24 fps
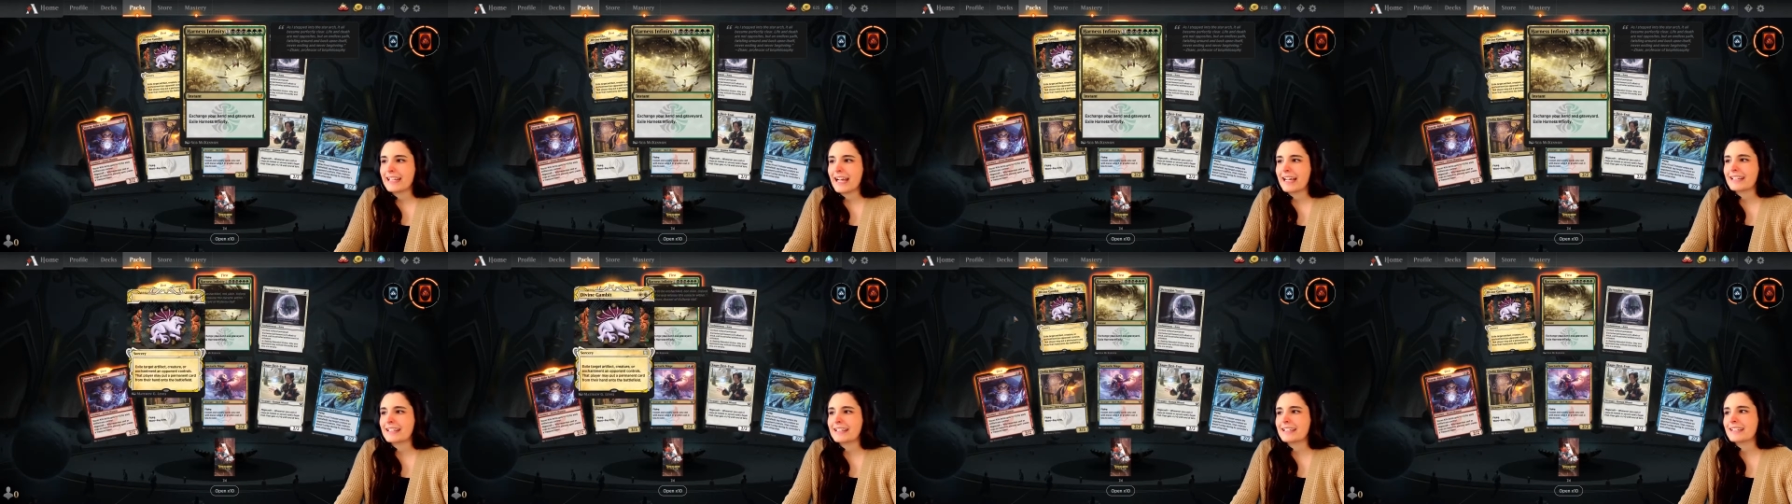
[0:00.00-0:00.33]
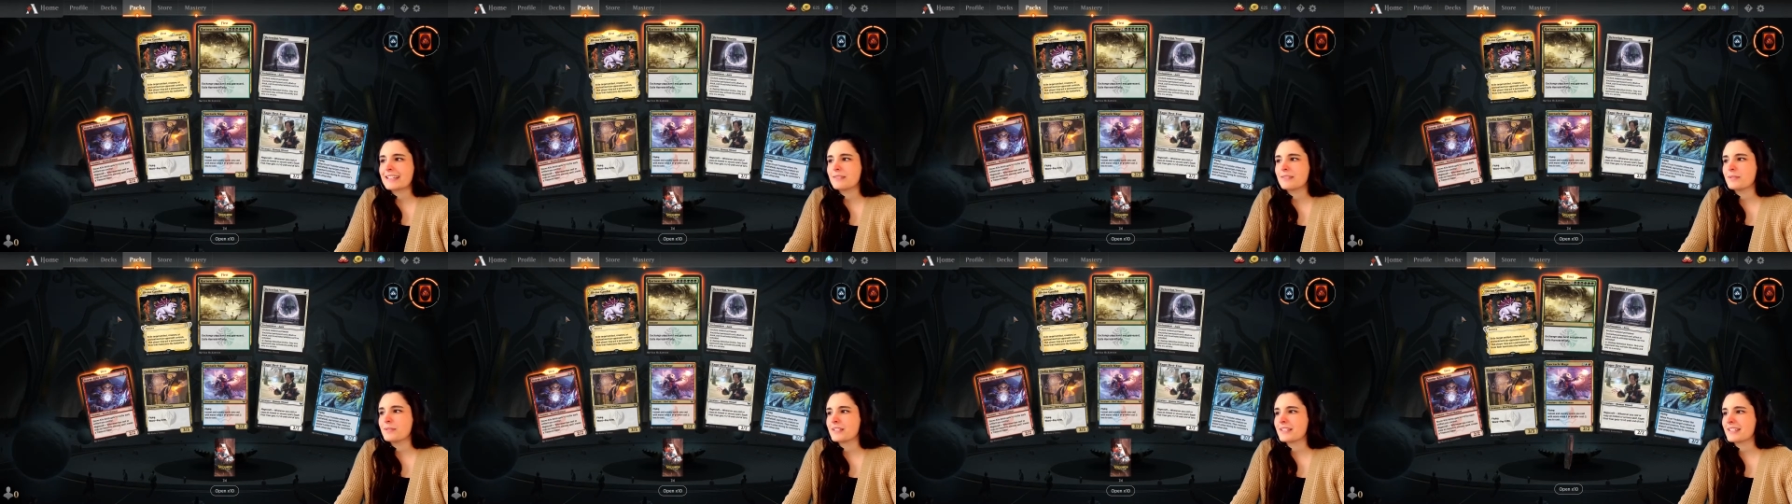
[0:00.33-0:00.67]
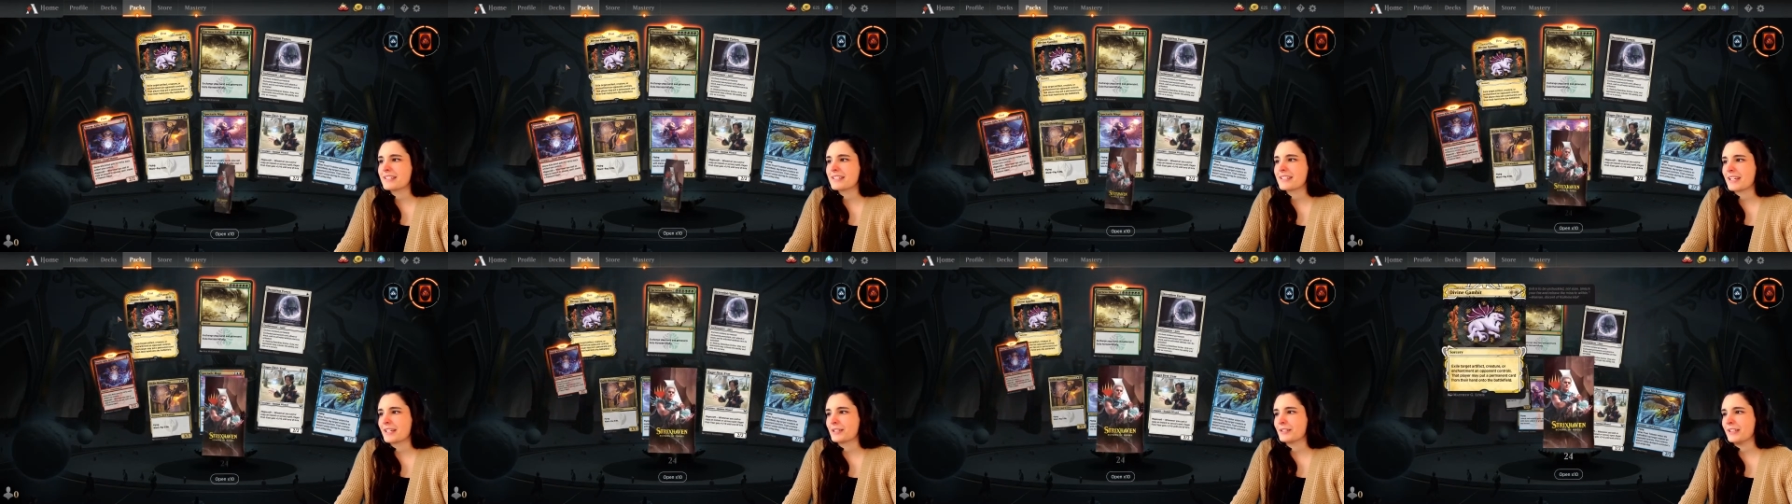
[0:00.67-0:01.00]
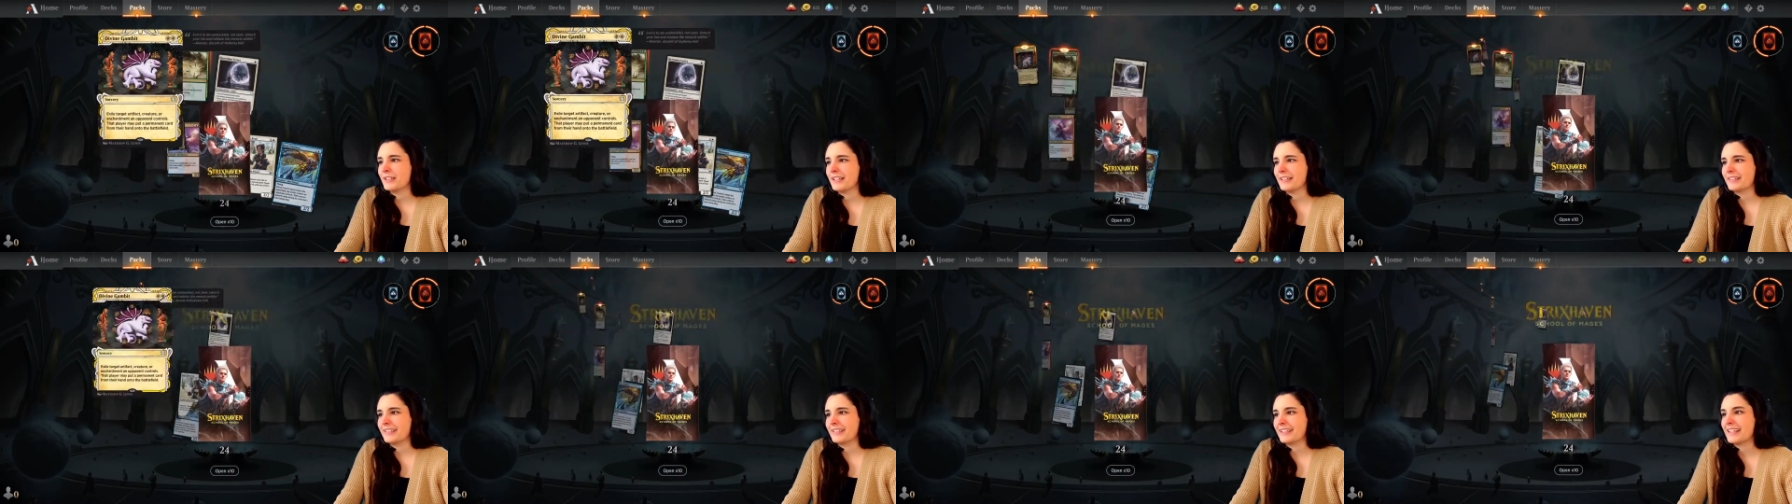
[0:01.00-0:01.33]
to build a deck
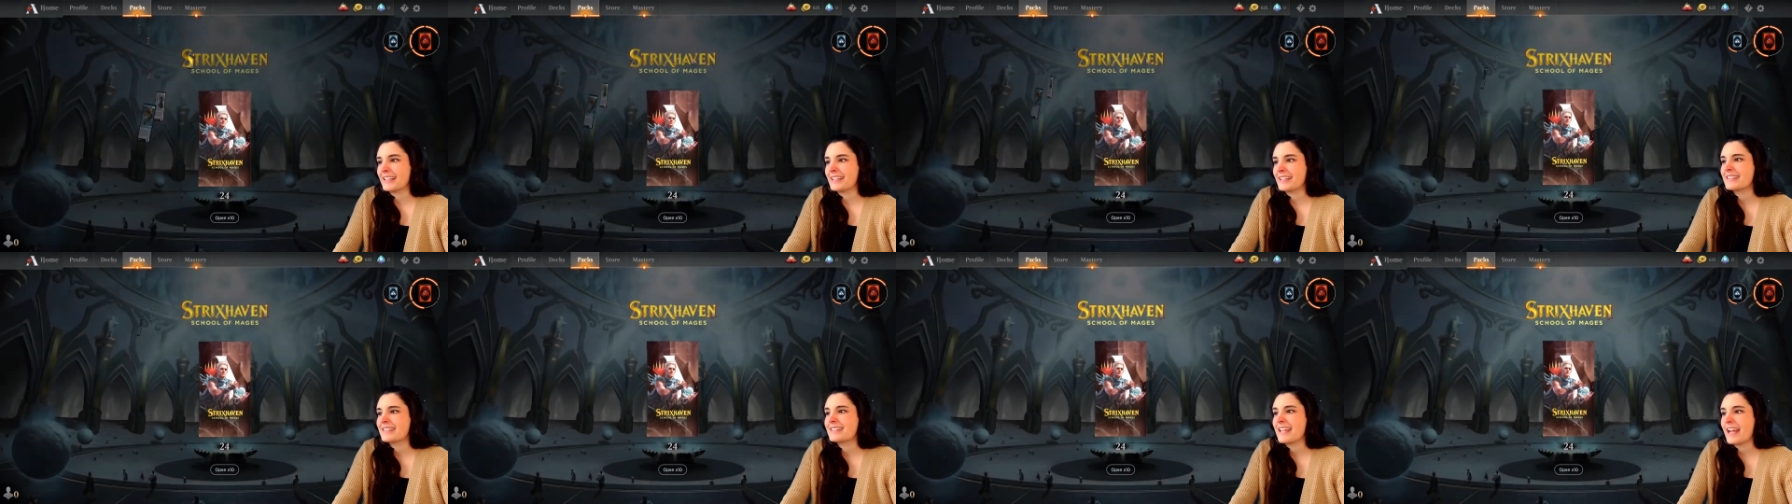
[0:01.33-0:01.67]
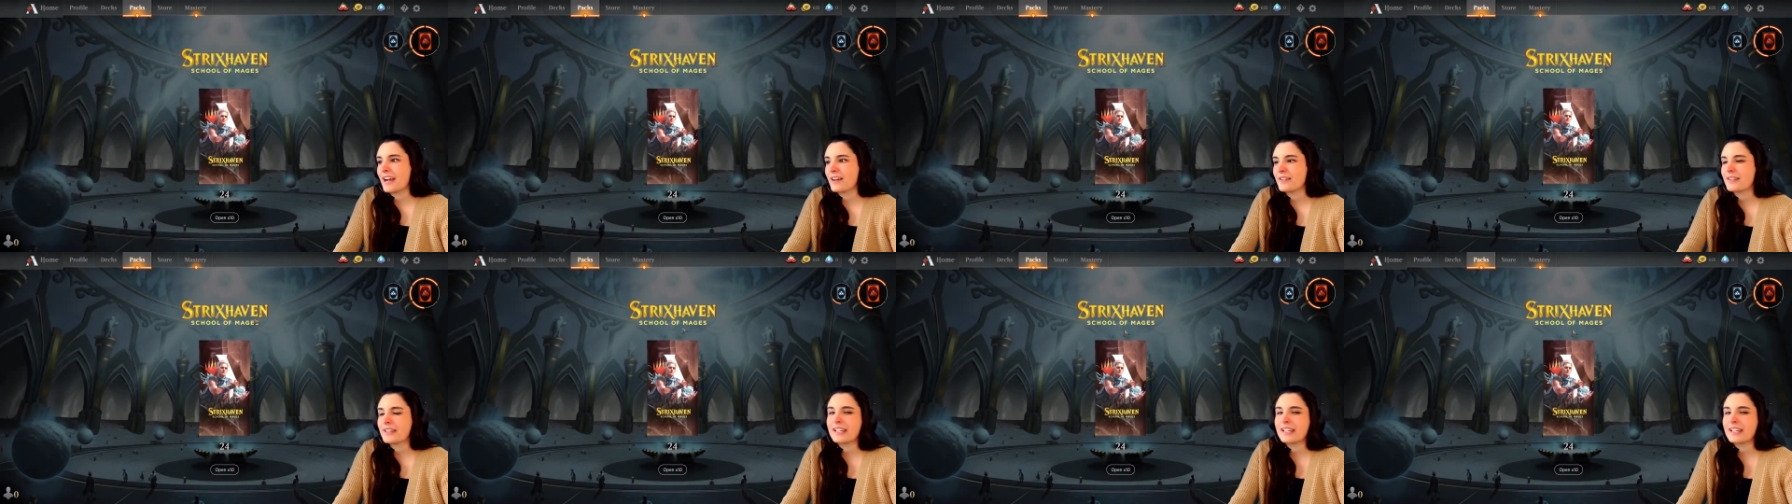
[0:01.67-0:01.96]
around it, and now that I